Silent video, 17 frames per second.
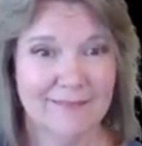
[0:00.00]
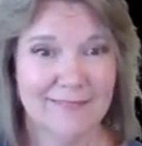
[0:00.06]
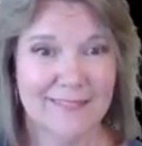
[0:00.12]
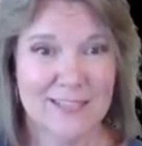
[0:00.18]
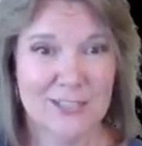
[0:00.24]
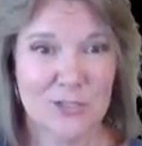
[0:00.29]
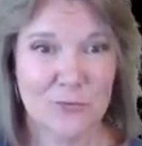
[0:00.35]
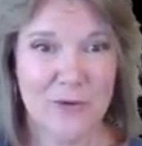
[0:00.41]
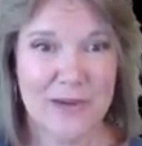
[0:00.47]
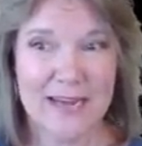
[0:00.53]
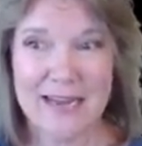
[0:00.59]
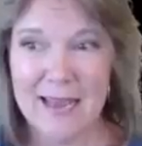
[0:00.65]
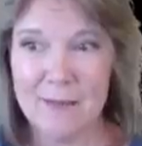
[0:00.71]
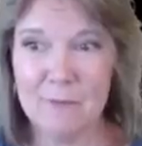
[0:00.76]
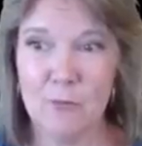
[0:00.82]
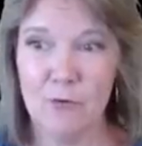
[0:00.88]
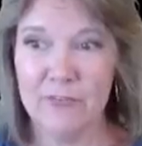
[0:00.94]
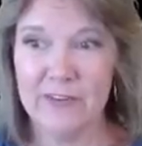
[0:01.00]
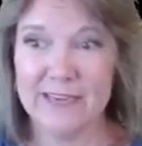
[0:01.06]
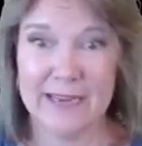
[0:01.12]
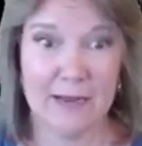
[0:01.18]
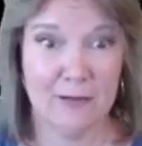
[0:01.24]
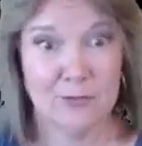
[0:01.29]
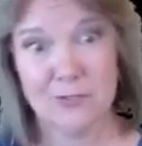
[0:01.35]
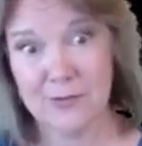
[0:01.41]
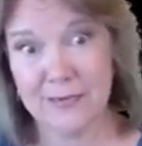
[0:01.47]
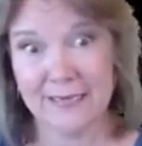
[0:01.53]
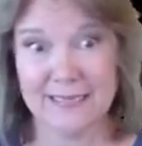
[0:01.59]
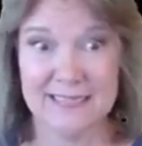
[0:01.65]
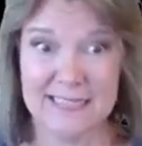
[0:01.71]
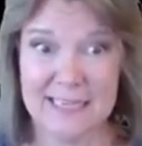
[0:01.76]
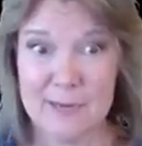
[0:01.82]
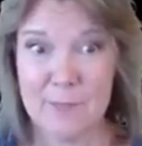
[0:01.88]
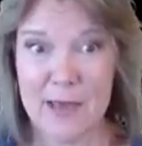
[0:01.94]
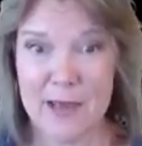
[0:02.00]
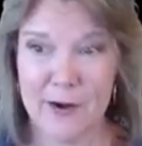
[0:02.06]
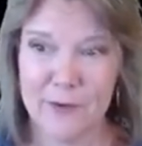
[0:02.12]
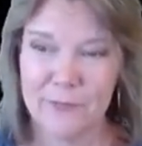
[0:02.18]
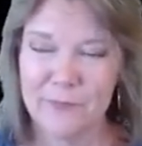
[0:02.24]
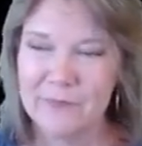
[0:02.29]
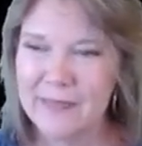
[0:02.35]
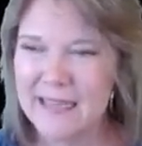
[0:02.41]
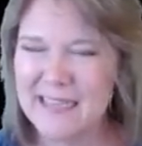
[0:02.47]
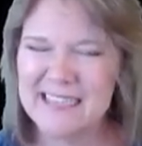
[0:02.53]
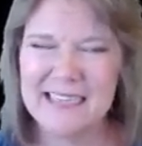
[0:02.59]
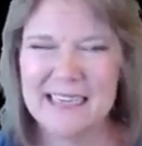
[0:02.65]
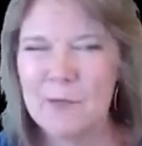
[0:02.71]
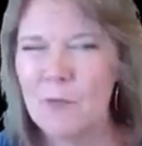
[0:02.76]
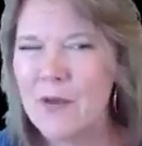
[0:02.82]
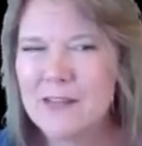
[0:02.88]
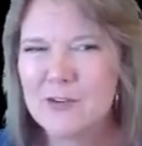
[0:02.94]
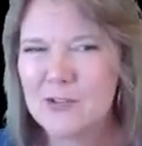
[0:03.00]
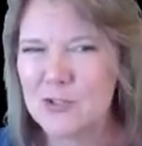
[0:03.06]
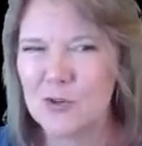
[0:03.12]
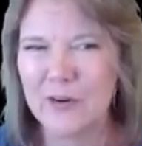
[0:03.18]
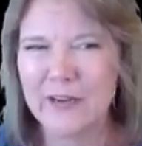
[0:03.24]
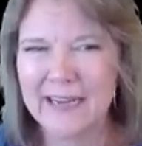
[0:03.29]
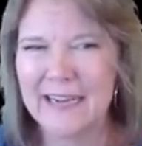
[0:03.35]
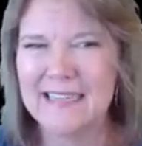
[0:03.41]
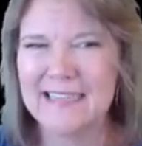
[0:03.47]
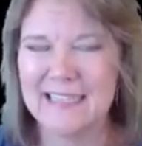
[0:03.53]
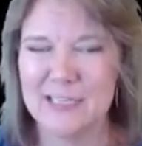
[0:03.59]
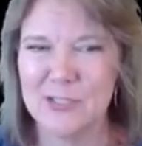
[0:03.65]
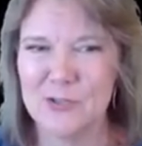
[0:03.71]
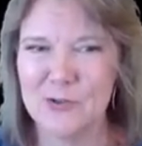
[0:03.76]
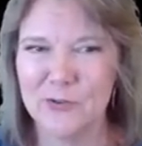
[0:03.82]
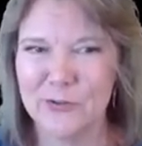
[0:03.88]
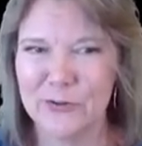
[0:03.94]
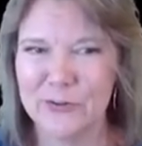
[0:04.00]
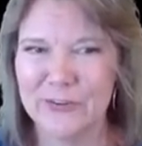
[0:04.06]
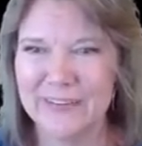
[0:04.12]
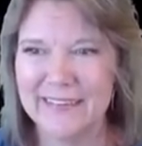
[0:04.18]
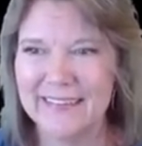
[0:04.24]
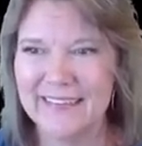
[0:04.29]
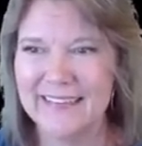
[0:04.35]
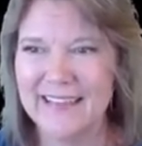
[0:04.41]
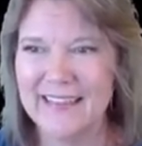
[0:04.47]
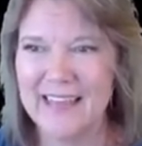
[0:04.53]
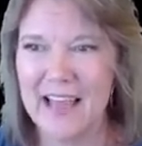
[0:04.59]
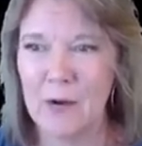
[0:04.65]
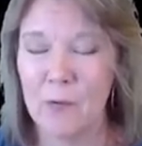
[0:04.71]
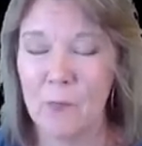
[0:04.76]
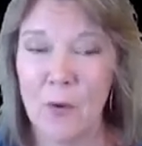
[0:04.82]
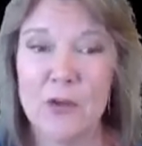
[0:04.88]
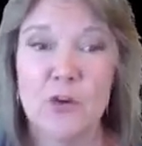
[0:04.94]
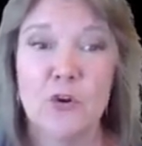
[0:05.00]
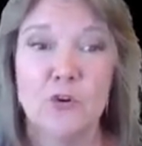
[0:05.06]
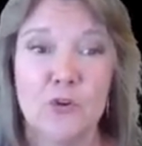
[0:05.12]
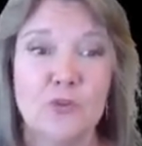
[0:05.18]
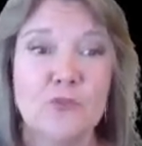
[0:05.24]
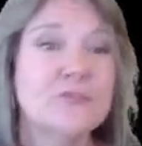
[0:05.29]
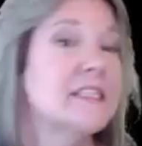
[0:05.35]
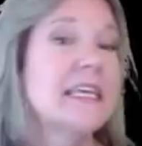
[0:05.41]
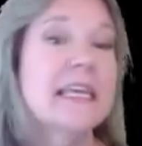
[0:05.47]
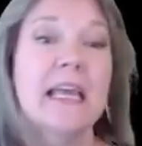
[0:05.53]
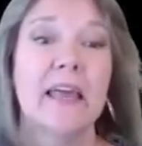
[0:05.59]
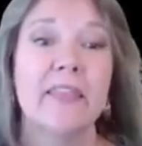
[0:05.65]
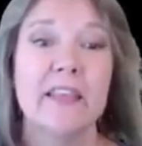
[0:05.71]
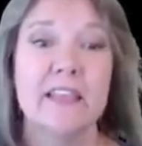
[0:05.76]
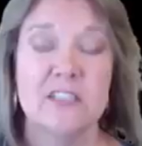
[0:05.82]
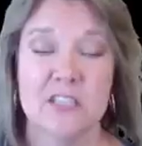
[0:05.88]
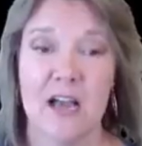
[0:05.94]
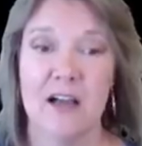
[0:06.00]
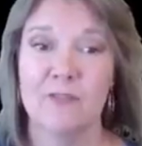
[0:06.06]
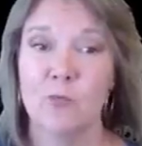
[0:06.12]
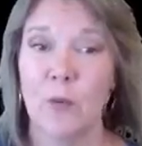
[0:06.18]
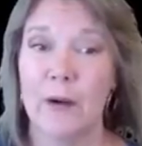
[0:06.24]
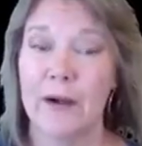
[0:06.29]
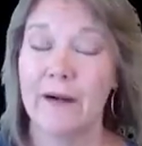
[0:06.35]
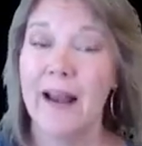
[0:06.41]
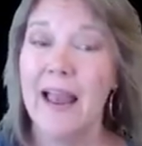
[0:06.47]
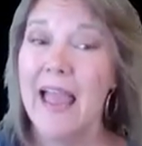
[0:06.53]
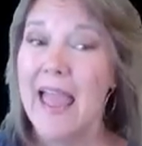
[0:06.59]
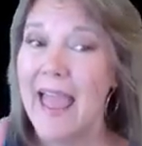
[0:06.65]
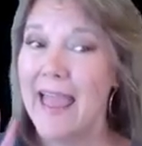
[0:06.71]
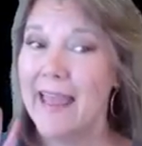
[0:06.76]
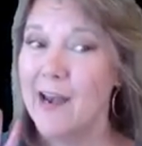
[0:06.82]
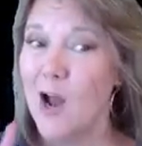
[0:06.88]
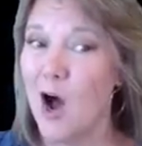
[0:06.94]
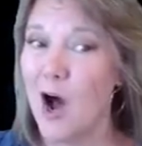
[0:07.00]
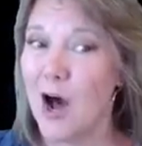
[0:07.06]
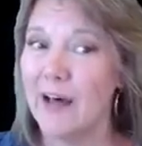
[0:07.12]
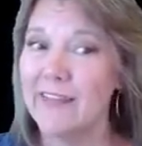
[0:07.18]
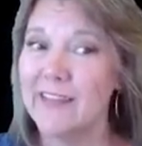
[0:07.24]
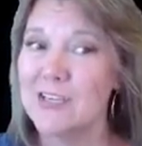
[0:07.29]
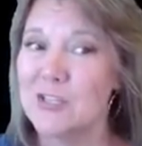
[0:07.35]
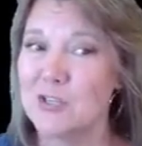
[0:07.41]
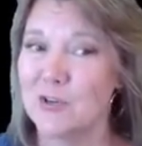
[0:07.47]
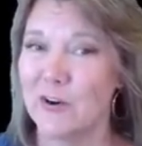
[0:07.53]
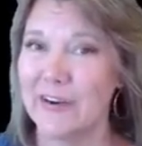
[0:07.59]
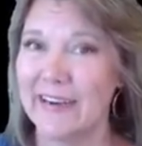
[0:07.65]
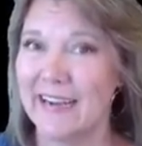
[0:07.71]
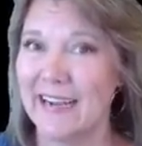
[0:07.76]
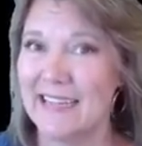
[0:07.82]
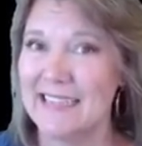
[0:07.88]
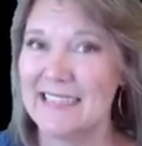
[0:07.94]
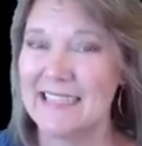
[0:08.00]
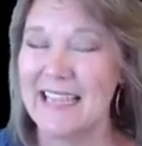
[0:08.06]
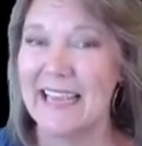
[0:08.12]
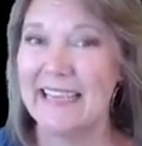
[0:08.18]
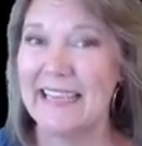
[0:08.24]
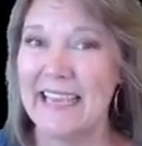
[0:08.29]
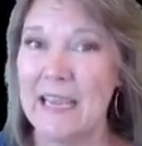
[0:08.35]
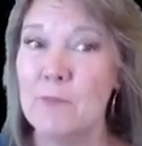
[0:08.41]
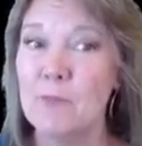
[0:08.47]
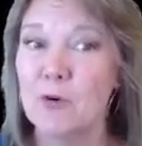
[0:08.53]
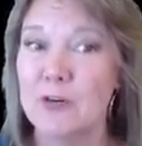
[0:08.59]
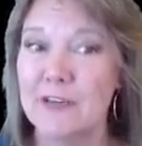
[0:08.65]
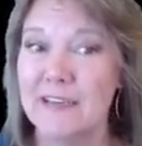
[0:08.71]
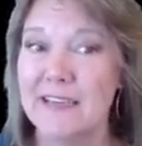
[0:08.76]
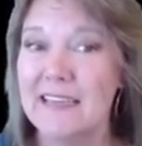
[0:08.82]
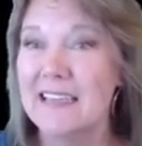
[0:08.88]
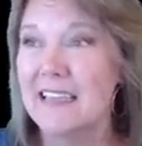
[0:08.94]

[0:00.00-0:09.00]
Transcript: screen and move it down so I can see better. It's one of those shortcuts that you learn that when you're using the software. And all the shortcuts and keyboard